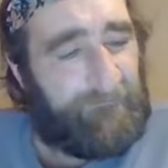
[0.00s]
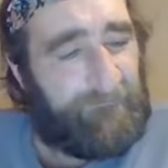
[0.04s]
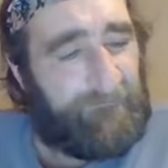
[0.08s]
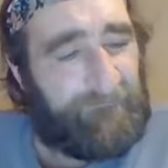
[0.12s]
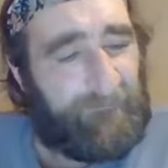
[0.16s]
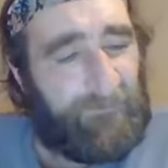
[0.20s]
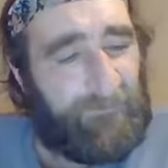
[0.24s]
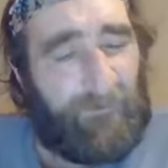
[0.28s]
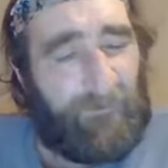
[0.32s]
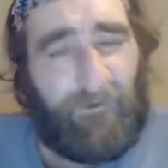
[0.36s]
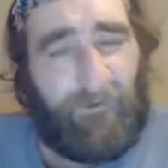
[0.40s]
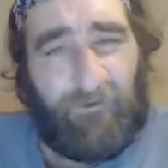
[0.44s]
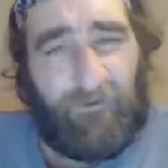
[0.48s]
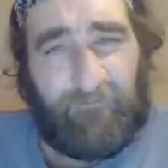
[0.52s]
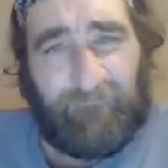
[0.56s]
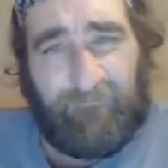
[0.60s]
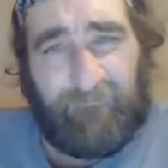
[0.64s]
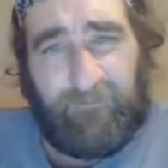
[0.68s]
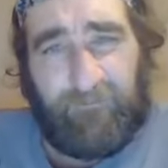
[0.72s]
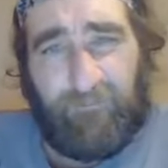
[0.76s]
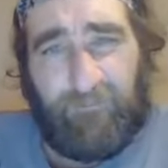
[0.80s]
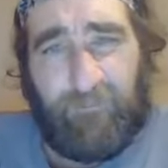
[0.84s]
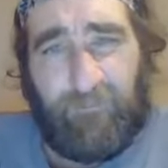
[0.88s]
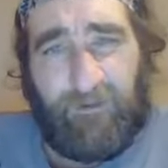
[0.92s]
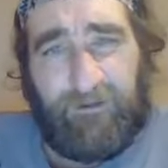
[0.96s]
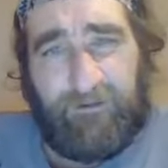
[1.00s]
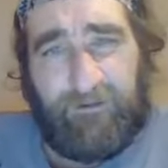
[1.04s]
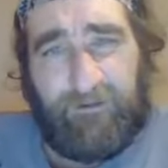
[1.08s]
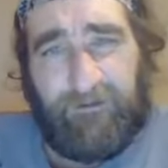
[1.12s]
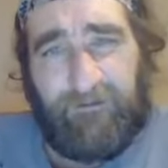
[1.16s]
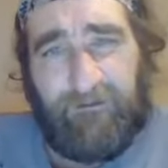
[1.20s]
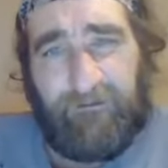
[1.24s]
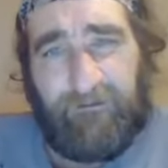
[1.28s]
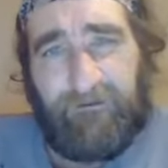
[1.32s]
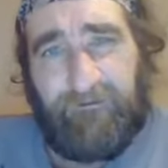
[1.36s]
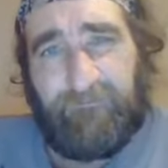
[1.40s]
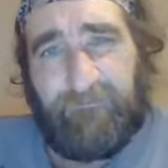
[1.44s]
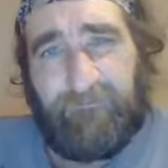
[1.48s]
for all of you by
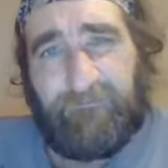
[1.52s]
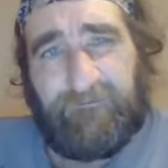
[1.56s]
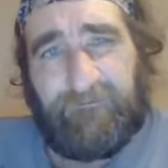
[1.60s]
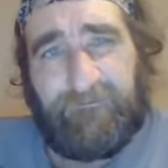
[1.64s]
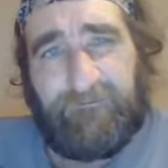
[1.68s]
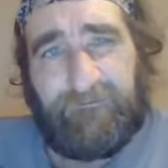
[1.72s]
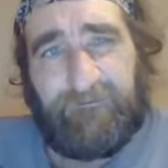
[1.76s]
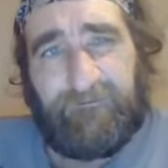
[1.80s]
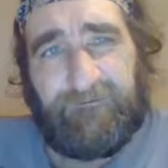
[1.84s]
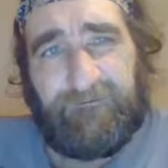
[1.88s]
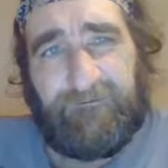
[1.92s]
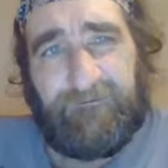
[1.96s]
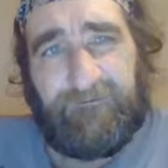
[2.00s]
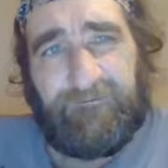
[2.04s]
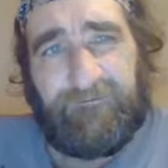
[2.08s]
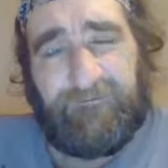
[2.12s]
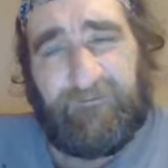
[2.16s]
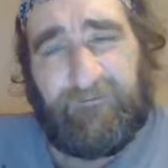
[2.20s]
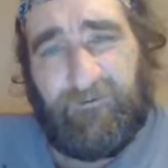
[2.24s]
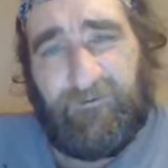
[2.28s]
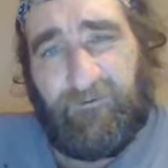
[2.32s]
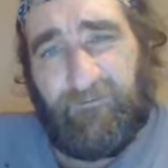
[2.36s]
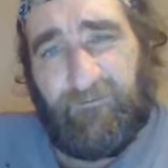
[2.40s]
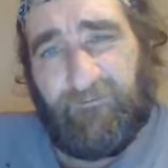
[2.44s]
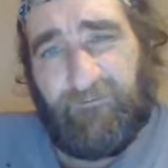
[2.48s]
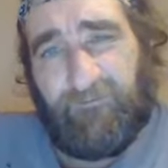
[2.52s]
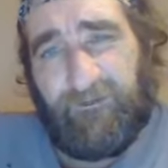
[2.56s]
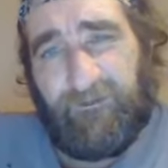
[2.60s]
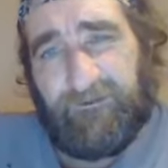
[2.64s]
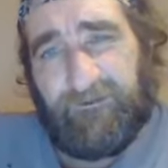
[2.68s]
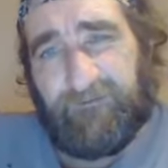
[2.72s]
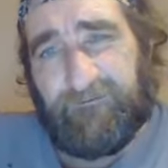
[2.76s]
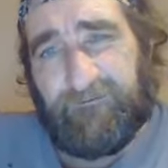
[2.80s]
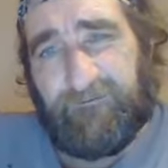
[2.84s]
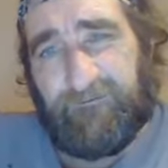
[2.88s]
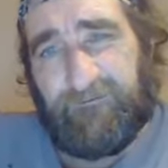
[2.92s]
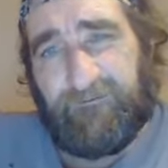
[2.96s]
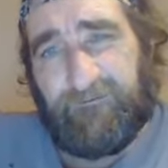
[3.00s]
now, you know
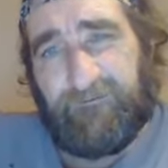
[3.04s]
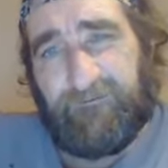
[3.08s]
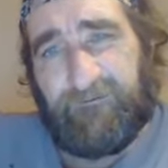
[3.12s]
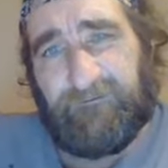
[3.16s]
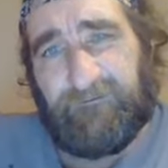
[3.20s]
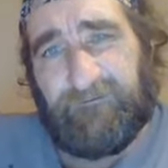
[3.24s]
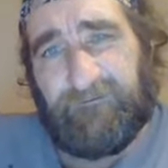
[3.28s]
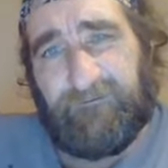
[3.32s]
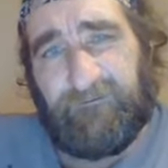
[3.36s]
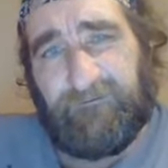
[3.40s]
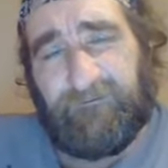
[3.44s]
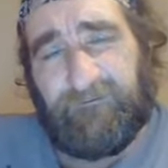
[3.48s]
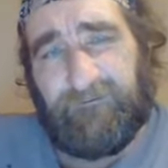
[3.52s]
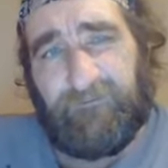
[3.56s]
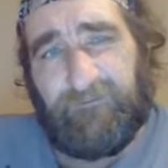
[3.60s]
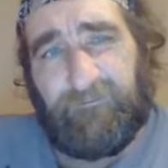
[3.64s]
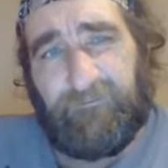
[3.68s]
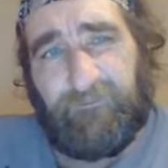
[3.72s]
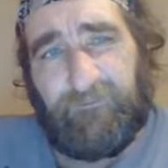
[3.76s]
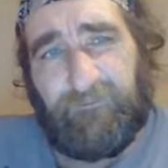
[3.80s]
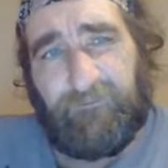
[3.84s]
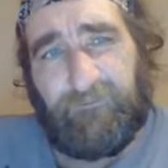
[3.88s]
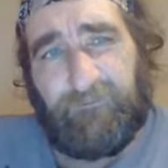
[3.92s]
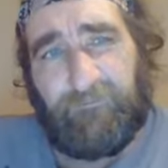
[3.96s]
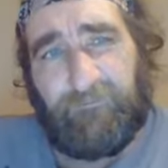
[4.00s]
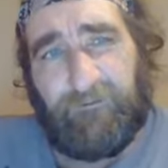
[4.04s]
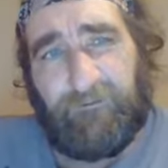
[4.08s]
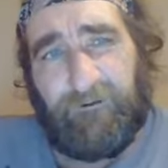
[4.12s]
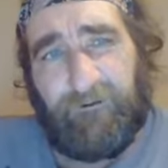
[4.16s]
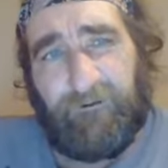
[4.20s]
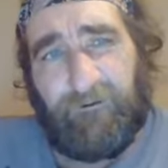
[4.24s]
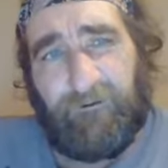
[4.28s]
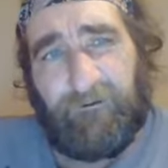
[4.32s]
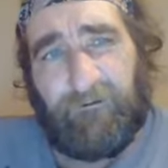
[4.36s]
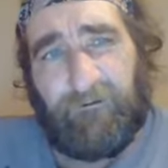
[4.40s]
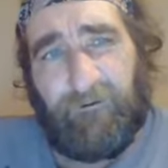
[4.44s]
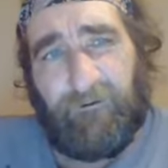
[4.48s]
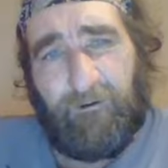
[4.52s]
that you
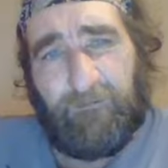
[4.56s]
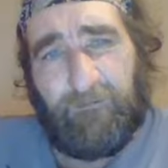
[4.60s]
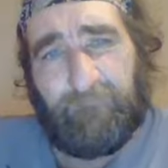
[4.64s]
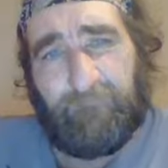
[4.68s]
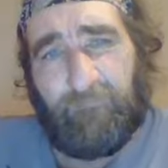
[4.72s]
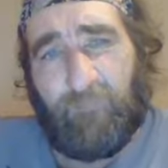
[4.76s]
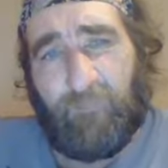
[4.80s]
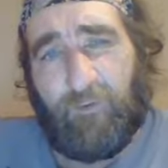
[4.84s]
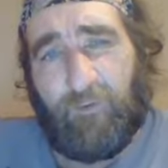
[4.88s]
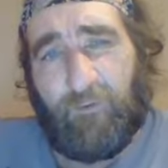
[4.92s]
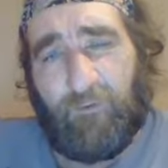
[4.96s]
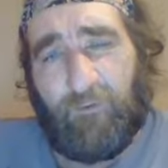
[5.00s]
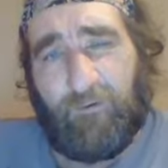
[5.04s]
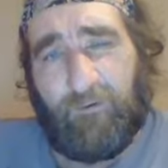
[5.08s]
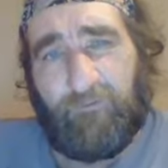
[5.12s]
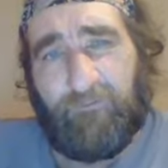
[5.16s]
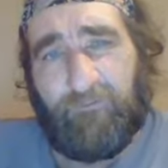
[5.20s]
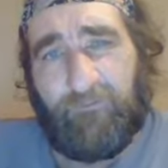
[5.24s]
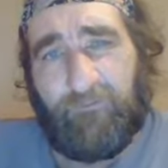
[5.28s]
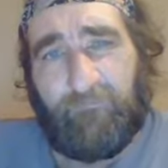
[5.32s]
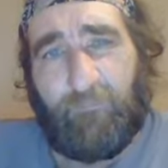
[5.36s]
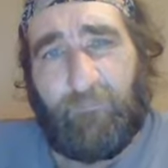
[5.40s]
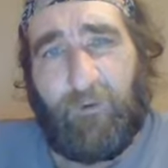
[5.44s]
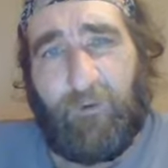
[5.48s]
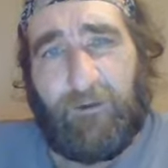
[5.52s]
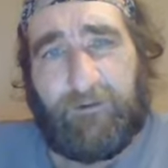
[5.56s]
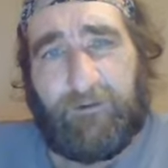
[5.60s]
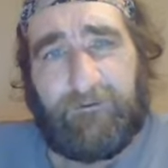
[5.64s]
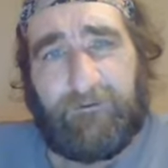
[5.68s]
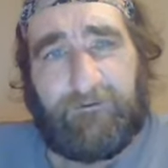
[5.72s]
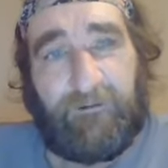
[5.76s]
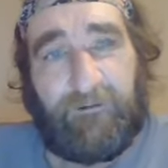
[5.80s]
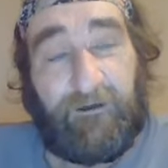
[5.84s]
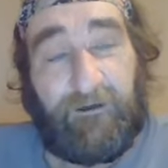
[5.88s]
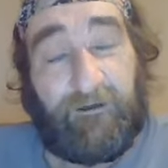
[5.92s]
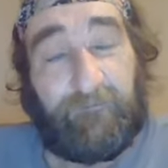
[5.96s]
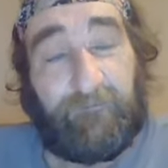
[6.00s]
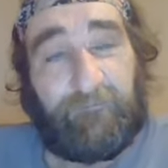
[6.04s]
are on more than one
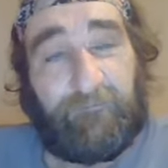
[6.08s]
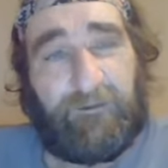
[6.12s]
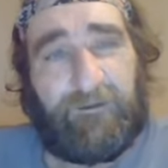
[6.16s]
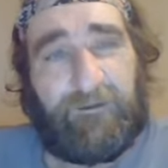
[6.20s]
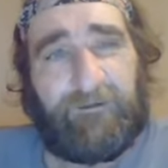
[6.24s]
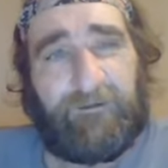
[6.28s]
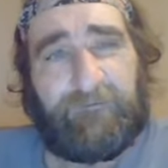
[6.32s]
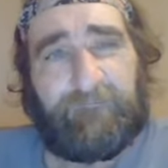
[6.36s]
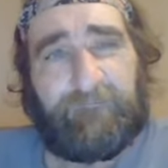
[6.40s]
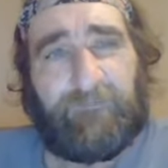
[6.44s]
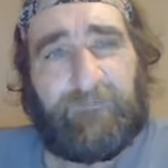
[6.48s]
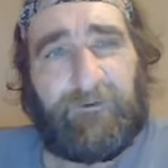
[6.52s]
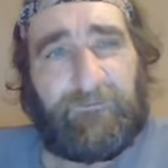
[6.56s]
timeline.